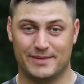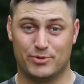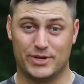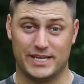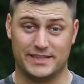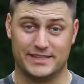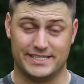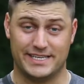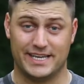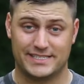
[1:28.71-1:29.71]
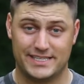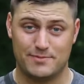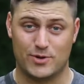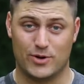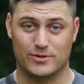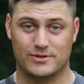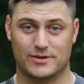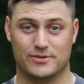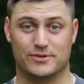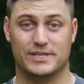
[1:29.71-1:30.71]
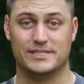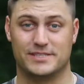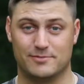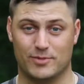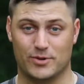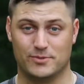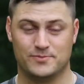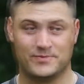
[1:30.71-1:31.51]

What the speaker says: put it in the DST mode, or their distant mode.